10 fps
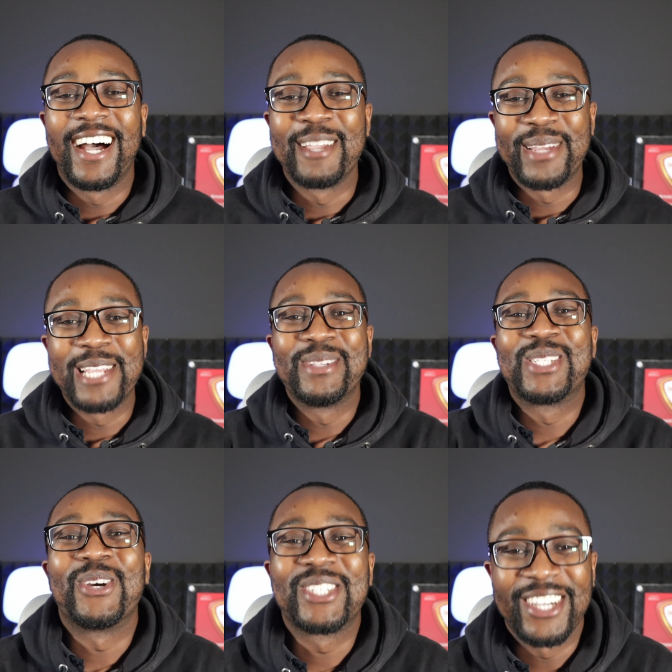Hi, my name
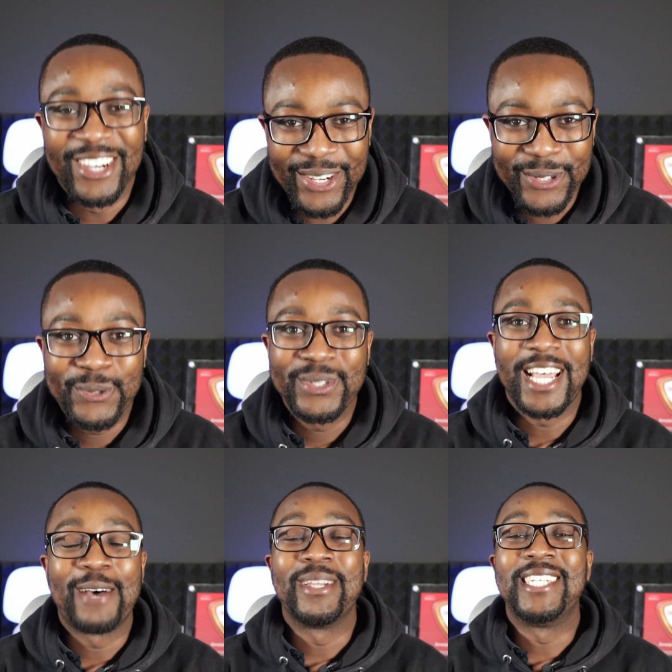is Dr. Arnold.
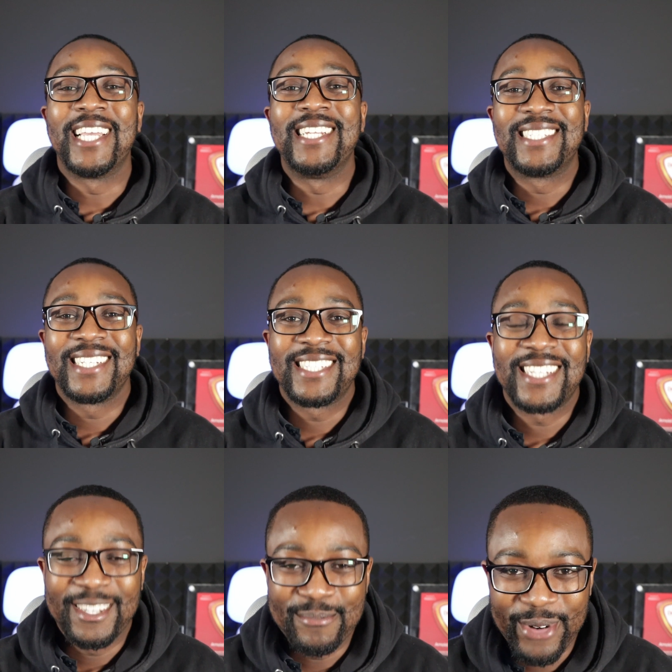I'm a
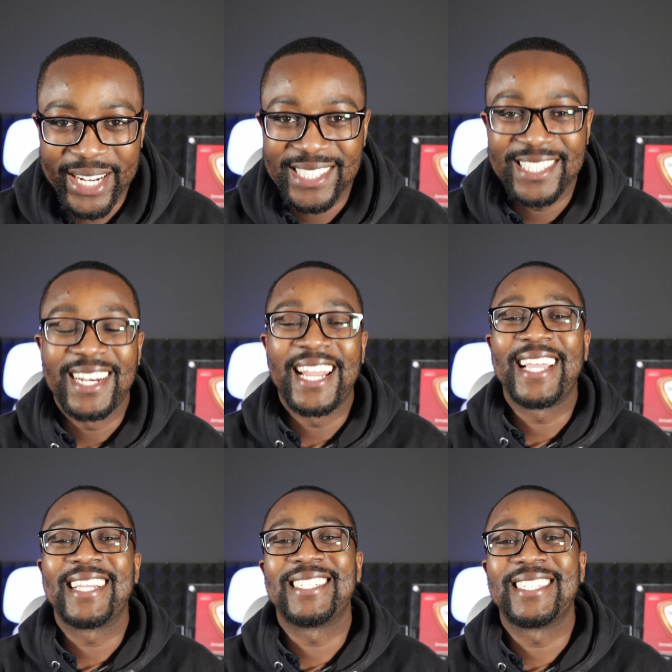dentist in Preston,
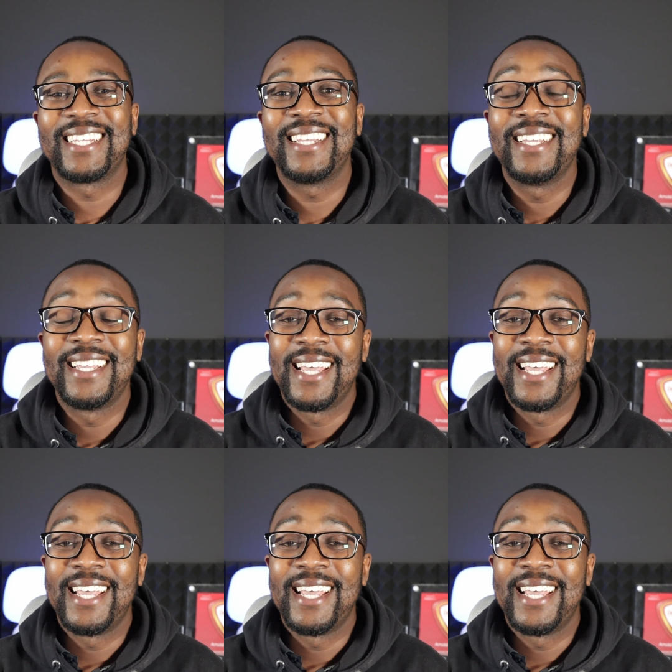Lancashire,